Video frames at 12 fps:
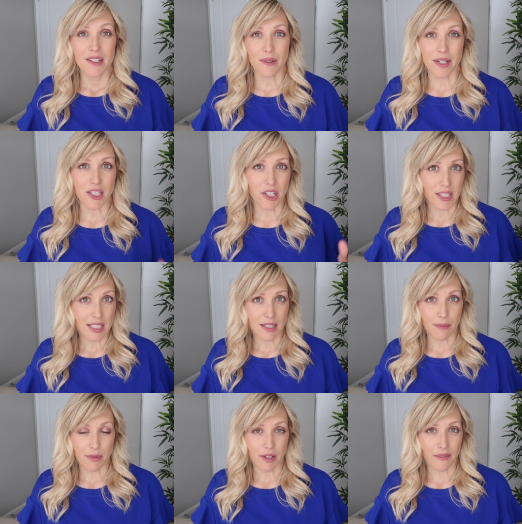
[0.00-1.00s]
So I just did
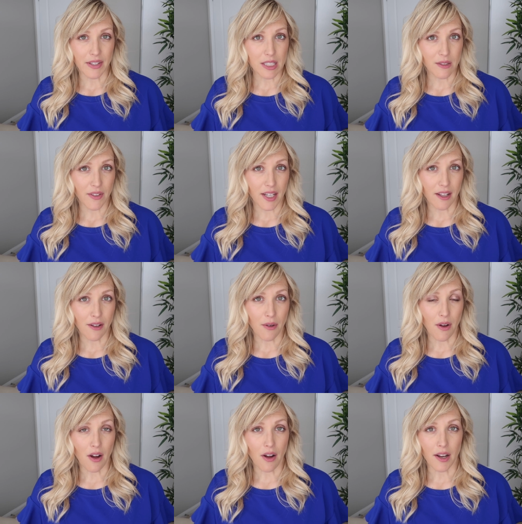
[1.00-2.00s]
a previous
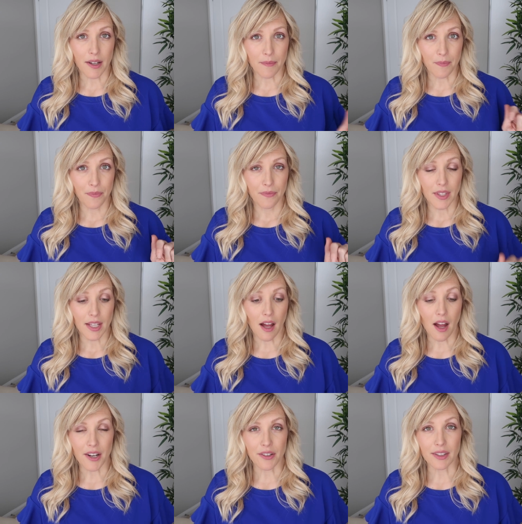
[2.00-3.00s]
video on the
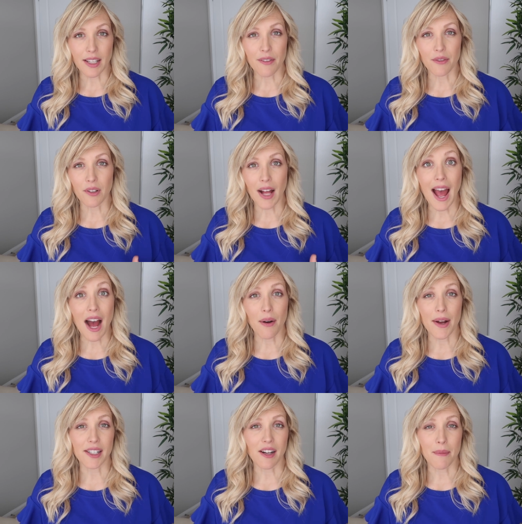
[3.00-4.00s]
iron level,
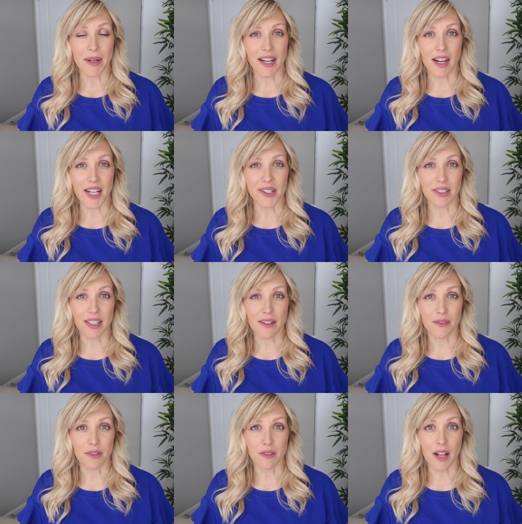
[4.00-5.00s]
how I got my iron
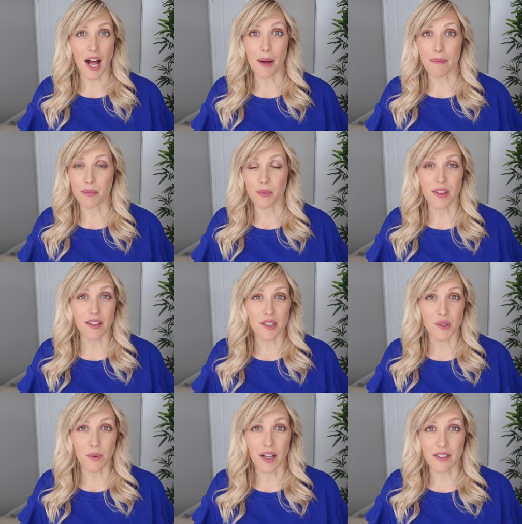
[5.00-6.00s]
level up
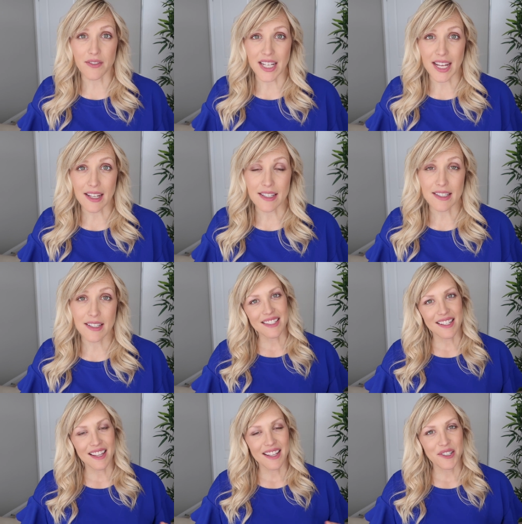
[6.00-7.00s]
within twelve days. They
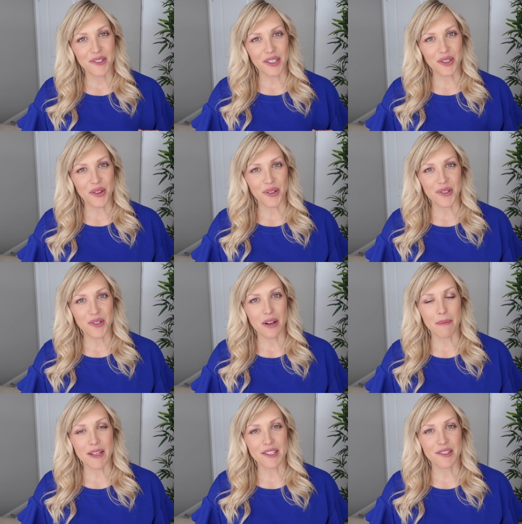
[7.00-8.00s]
say that during the third
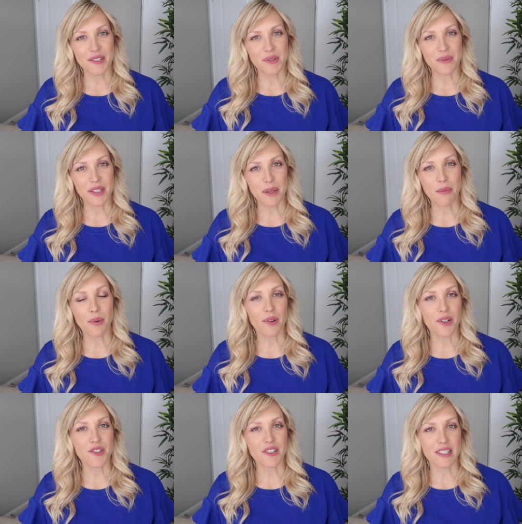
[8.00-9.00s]
trimester it's really
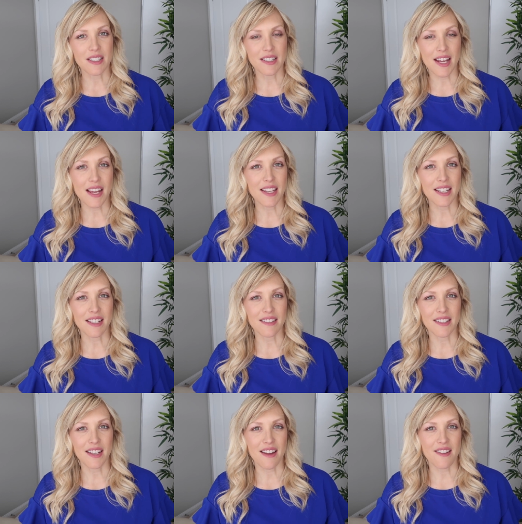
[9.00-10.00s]
important just to take it
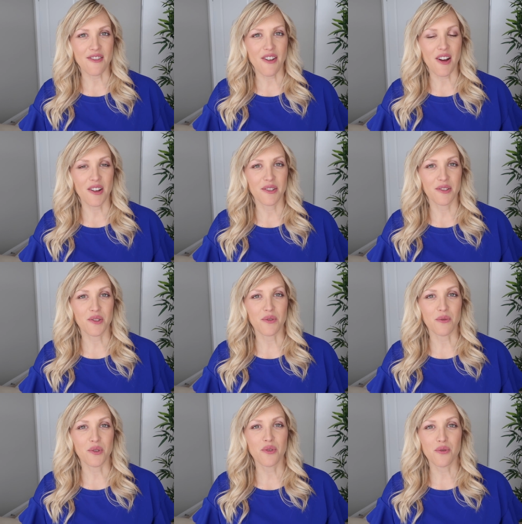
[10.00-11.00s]
easy and not
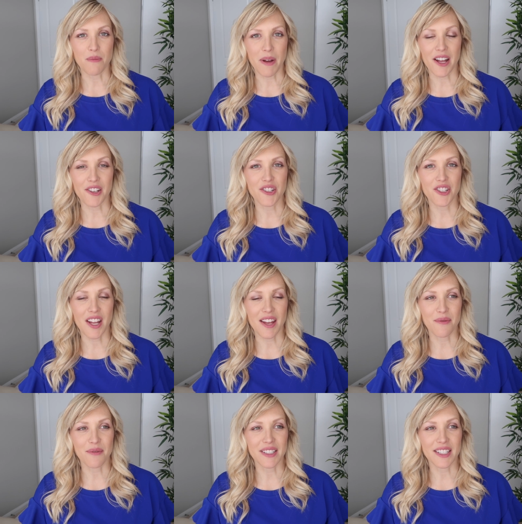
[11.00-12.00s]
do too much
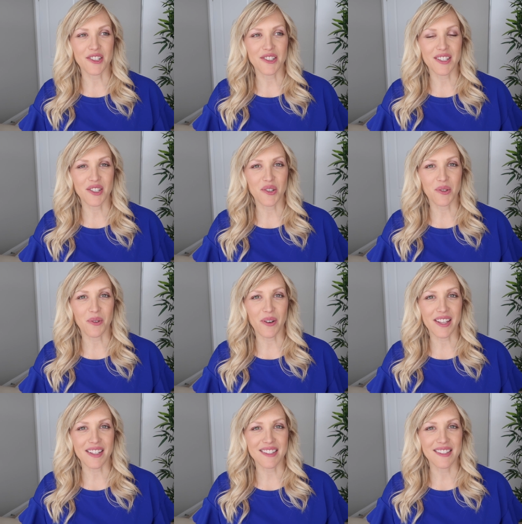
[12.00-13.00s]
and really just
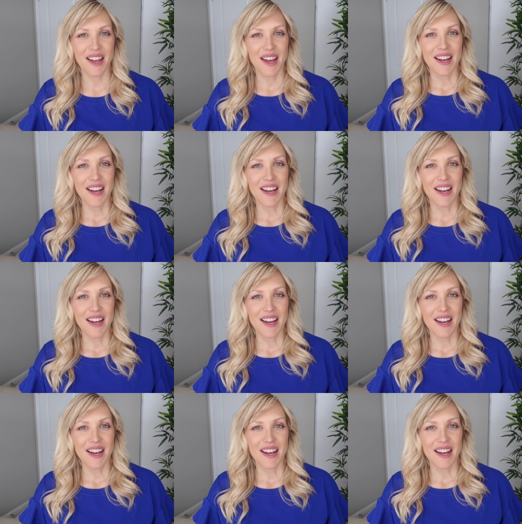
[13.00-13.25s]
enjoy this